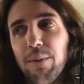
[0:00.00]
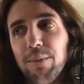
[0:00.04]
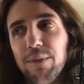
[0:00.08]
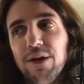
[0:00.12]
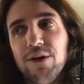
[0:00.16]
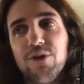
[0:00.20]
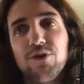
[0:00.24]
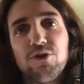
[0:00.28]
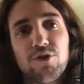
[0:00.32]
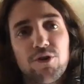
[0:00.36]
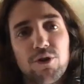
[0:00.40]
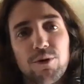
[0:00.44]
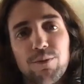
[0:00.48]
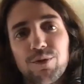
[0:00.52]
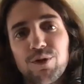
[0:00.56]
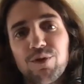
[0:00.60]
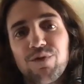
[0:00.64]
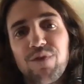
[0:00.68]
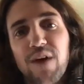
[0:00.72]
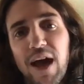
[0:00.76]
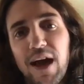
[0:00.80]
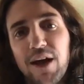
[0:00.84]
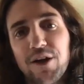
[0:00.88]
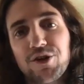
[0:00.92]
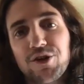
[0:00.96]
in terms
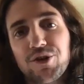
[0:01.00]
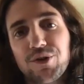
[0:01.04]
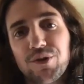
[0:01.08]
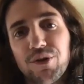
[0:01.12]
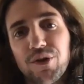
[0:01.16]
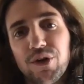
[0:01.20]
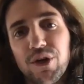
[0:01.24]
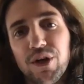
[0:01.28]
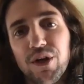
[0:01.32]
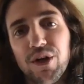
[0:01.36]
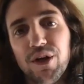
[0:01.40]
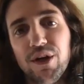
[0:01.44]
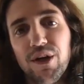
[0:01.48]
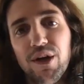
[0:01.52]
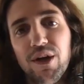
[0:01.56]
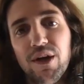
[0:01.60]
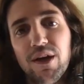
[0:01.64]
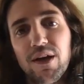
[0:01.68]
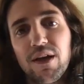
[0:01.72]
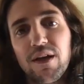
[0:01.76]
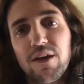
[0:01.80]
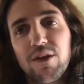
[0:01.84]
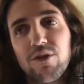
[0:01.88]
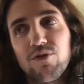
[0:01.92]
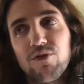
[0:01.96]
of actually
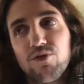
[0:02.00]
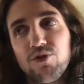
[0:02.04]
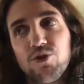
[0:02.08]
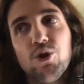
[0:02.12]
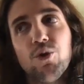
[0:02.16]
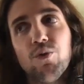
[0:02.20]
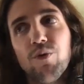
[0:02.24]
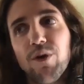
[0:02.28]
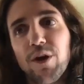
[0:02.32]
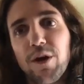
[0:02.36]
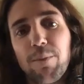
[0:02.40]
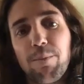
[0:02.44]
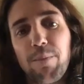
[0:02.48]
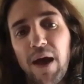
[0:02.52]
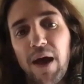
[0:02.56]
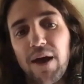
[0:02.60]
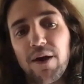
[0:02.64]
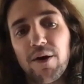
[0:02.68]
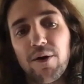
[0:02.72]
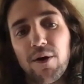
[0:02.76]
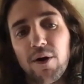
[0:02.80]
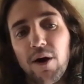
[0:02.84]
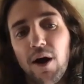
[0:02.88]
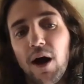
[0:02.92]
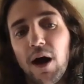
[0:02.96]
doing
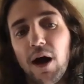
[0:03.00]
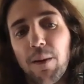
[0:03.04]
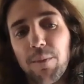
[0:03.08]
better.